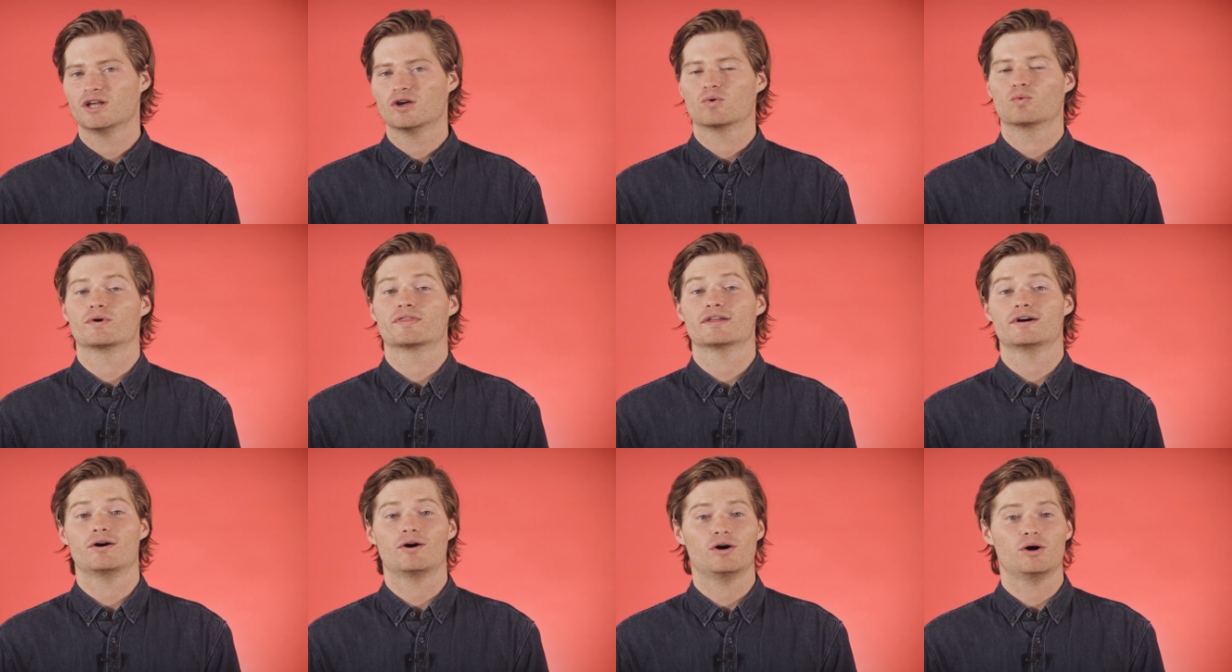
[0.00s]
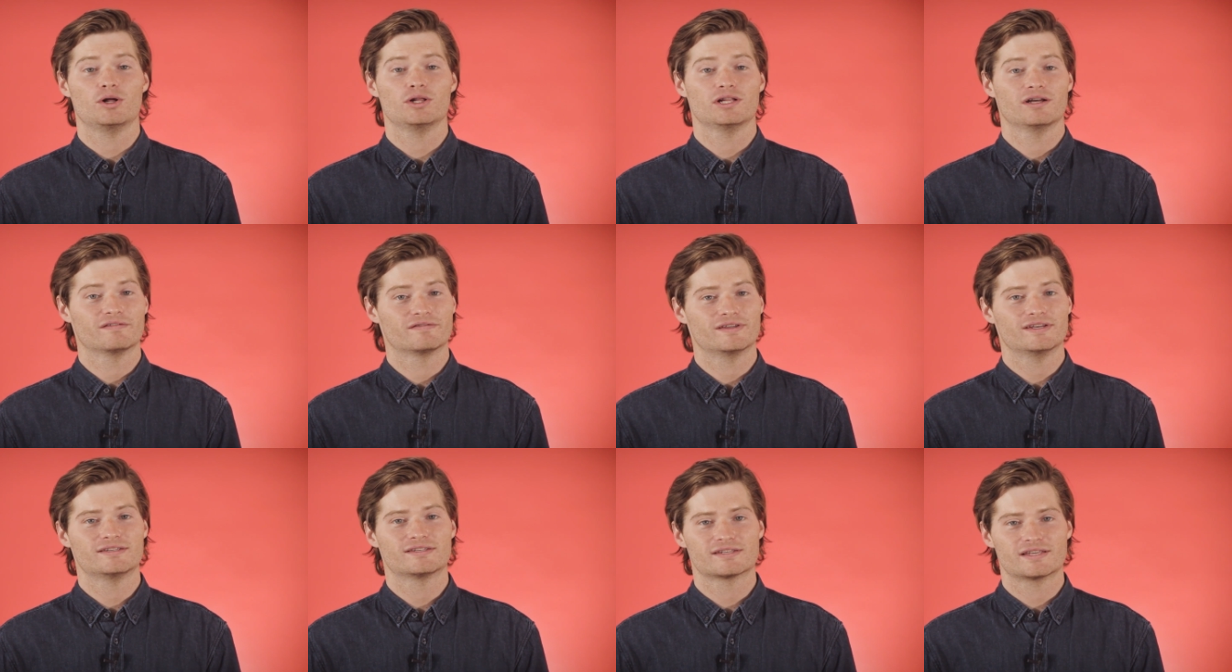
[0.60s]
with all of
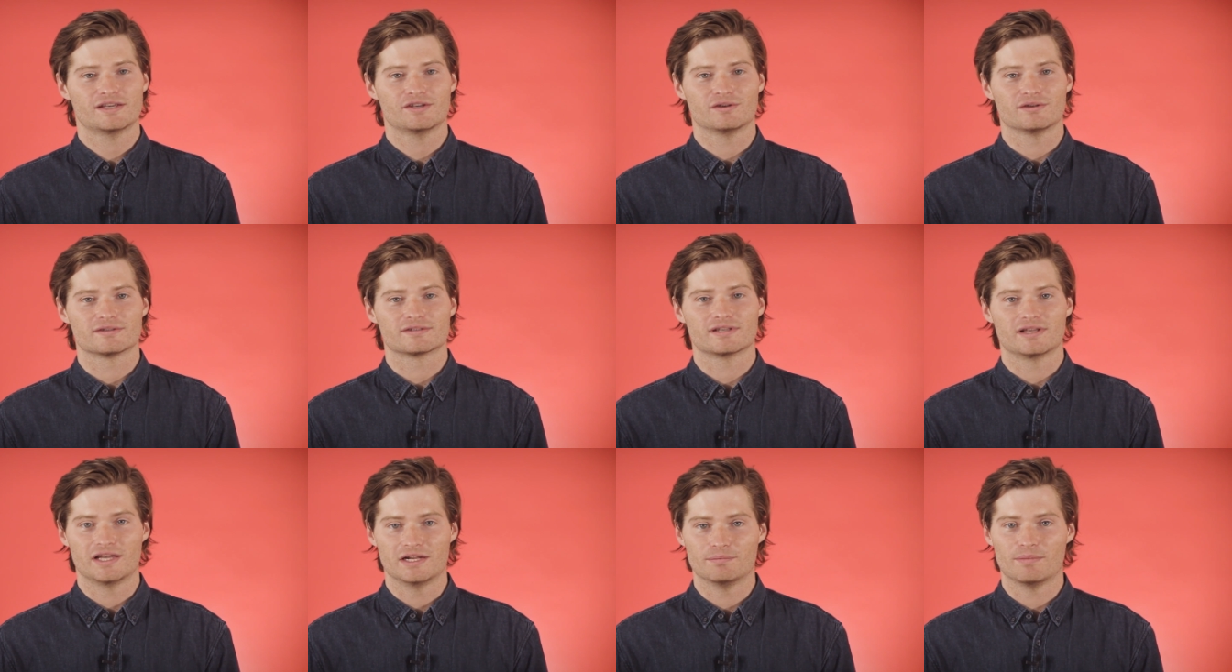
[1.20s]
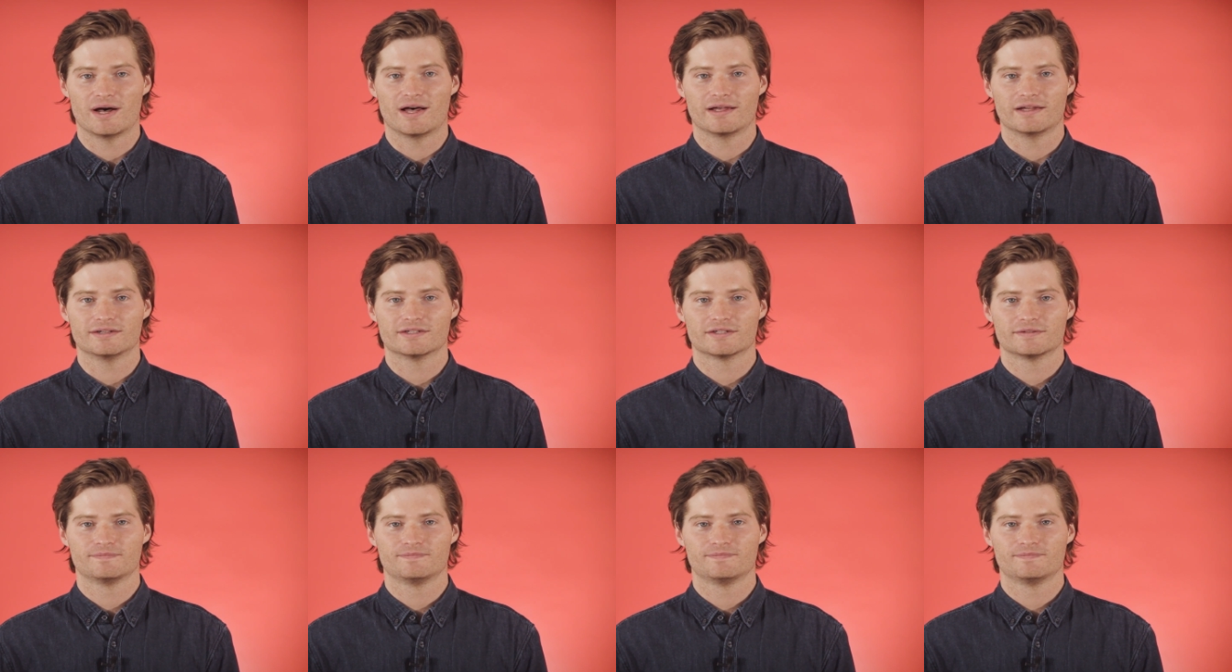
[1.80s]
these skills in mind.